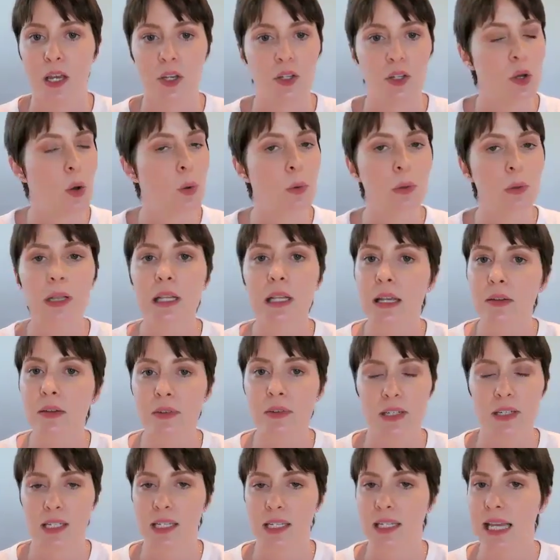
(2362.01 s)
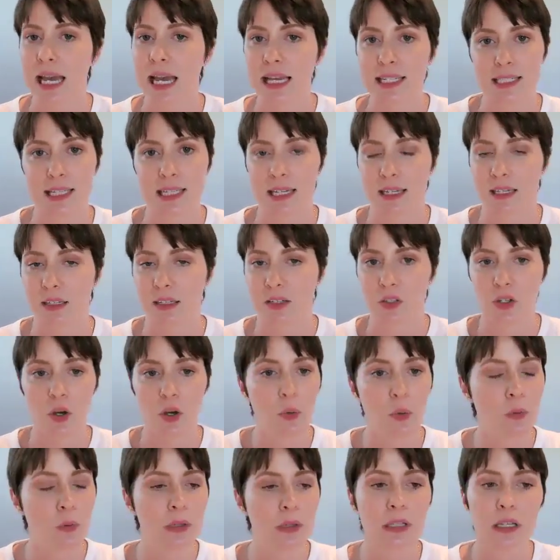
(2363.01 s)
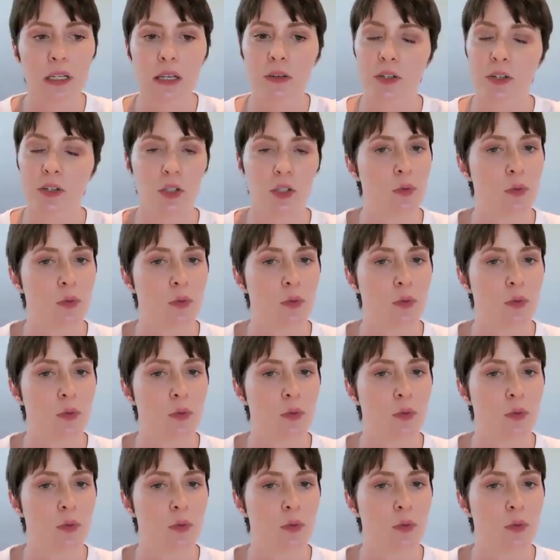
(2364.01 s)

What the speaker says: Don't leave it to guessing. Don't leave it